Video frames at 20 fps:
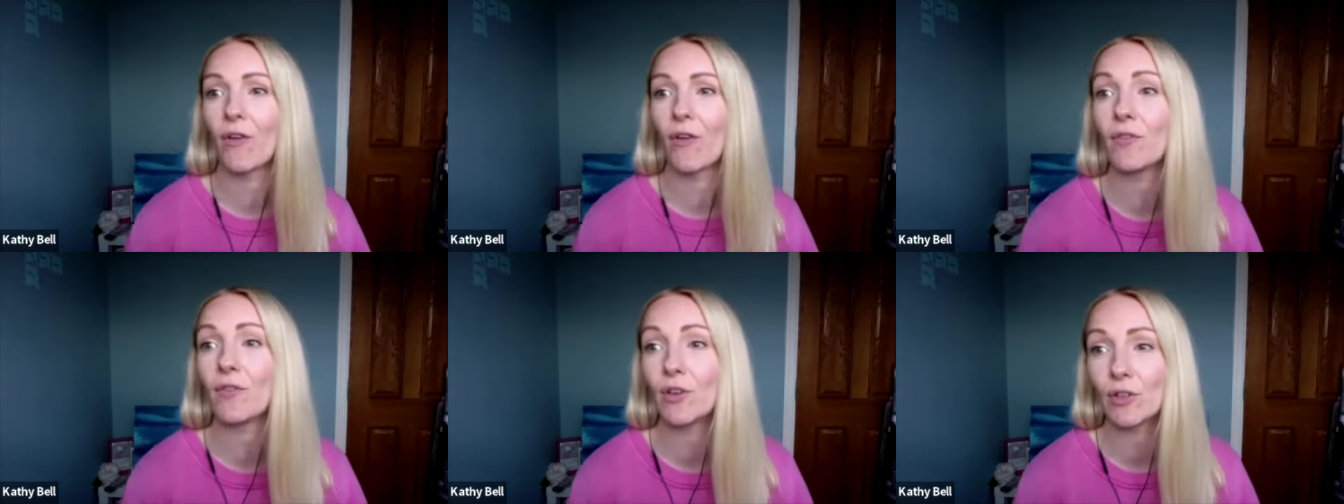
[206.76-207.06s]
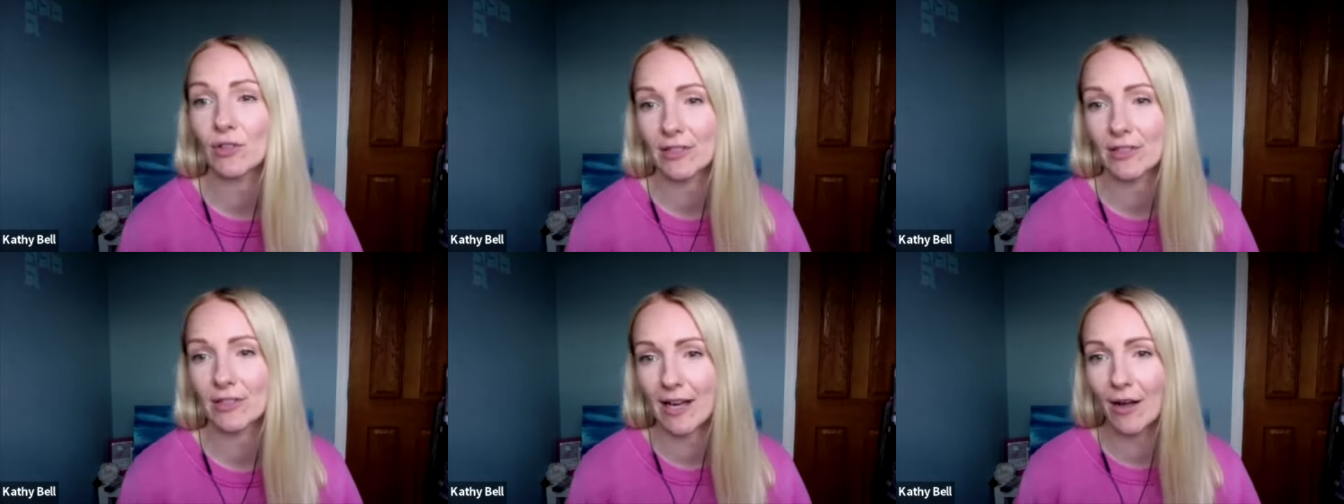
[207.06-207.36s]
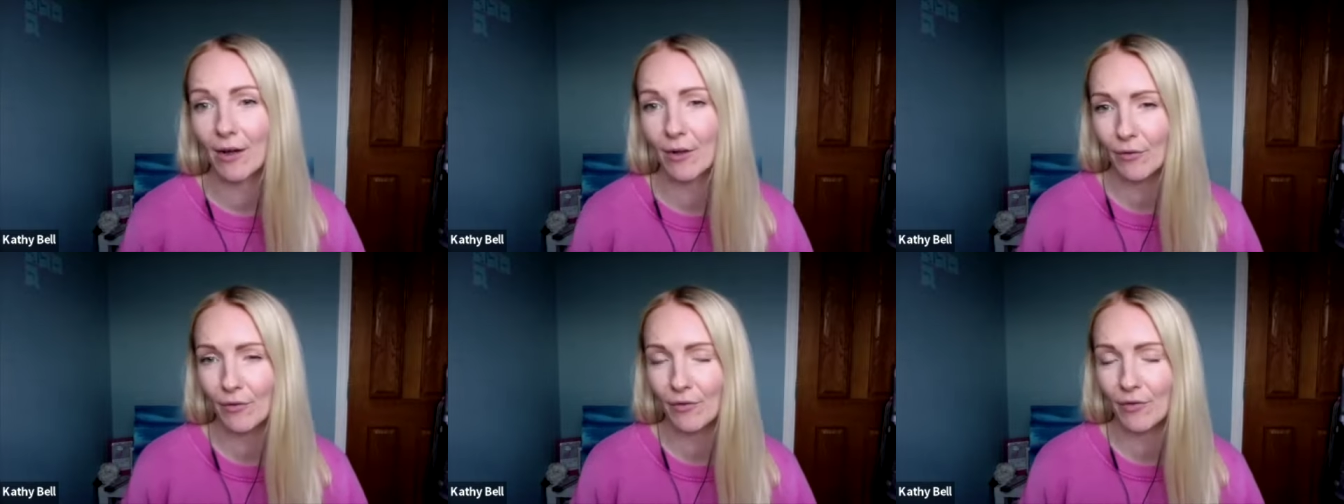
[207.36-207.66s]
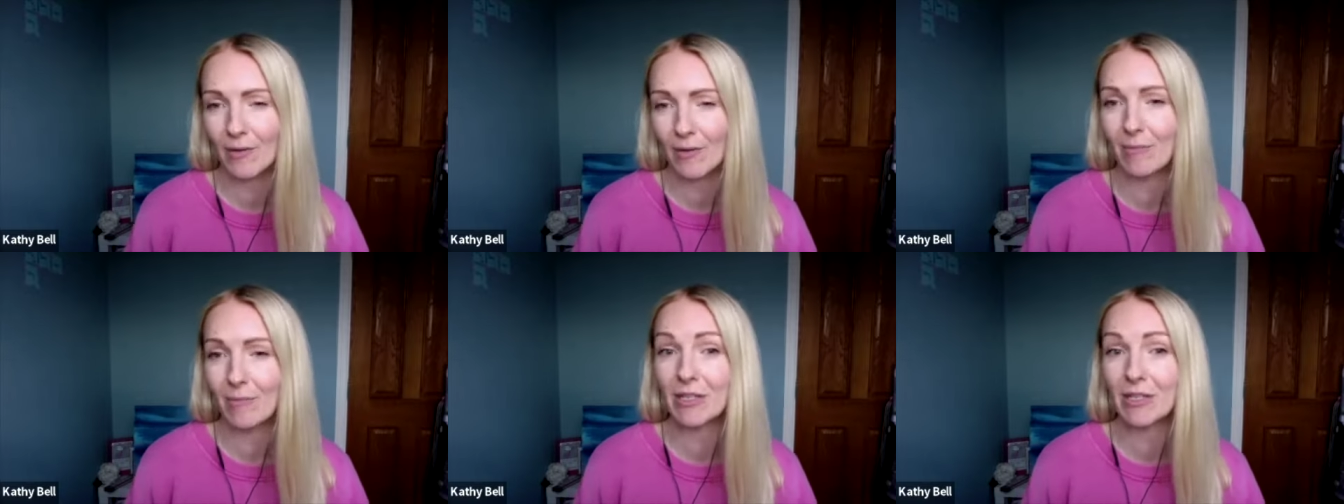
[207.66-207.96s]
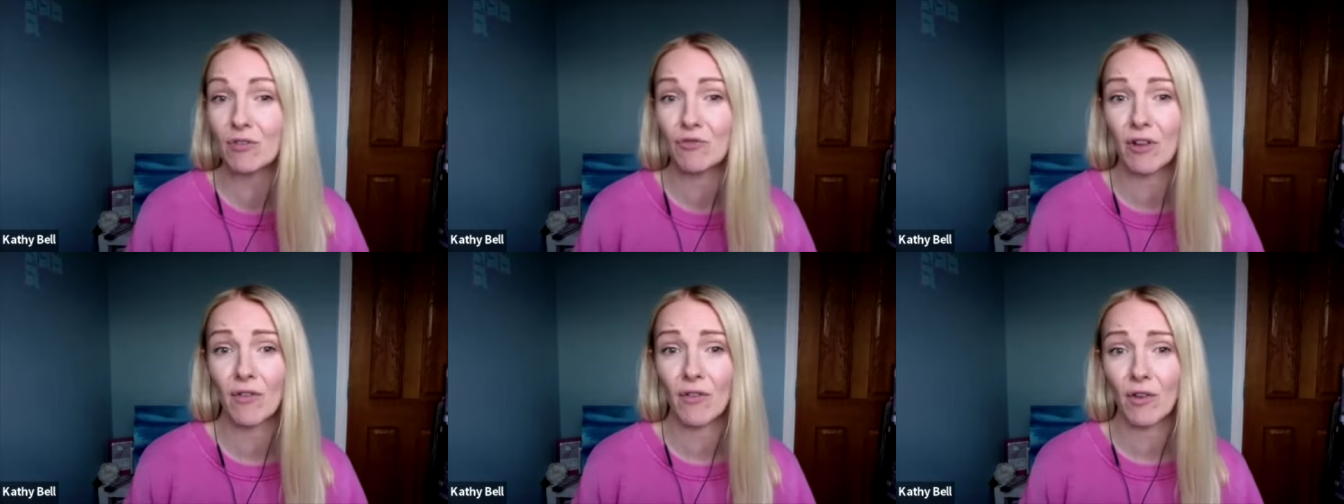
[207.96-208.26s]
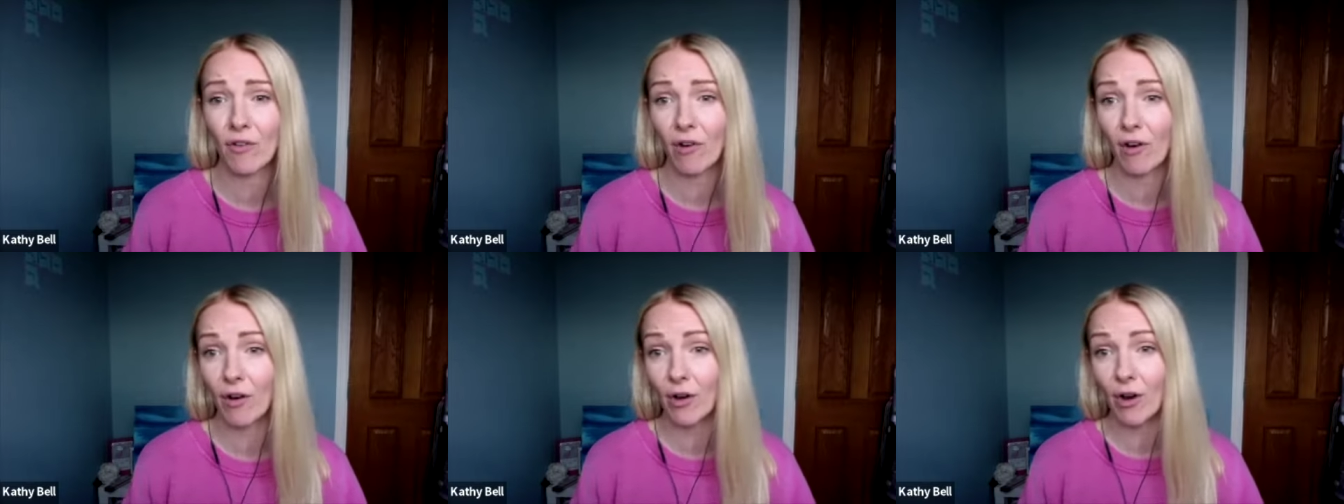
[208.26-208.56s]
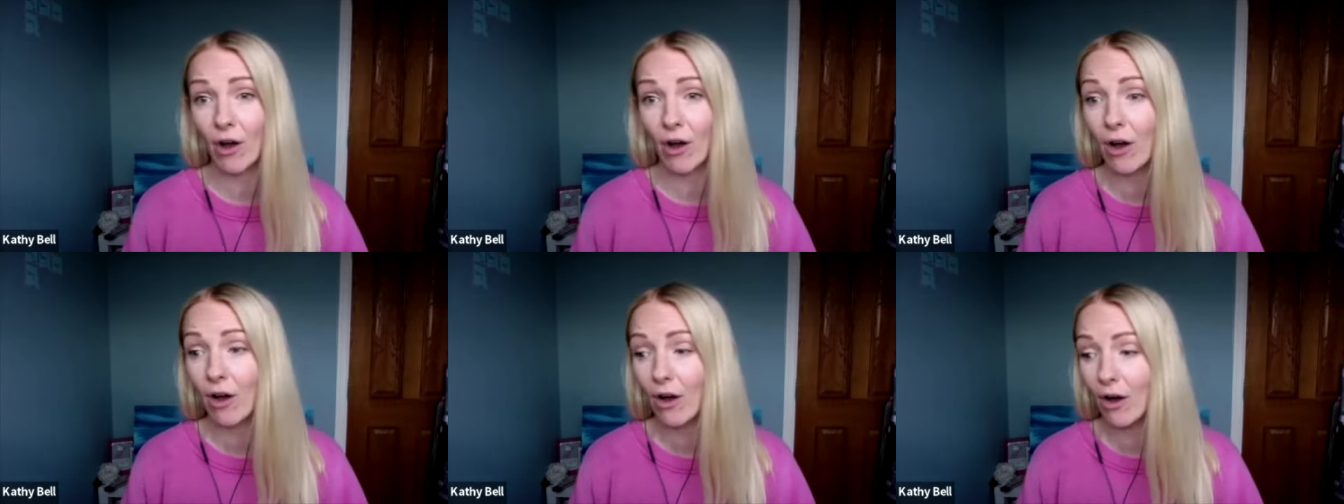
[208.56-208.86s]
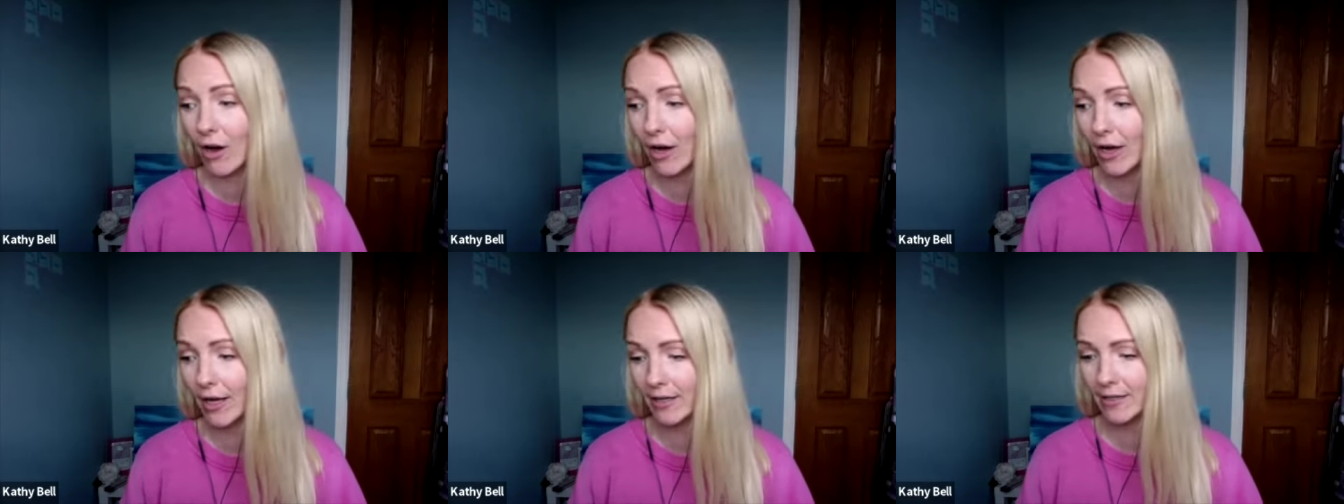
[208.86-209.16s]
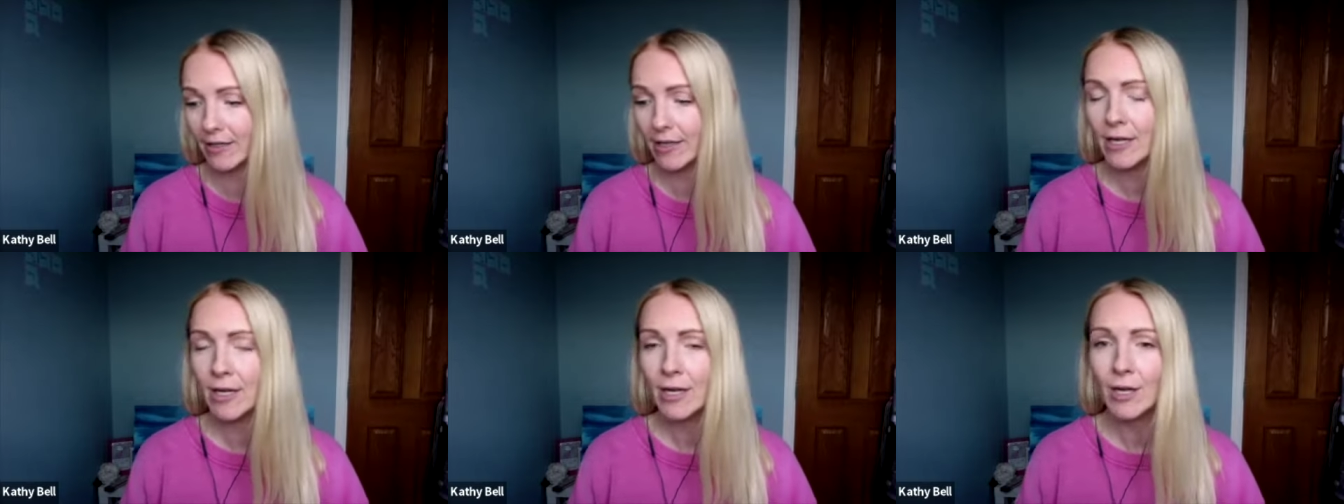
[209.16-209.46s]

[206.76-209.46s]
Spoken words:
yourself, and the mystery of your own heart and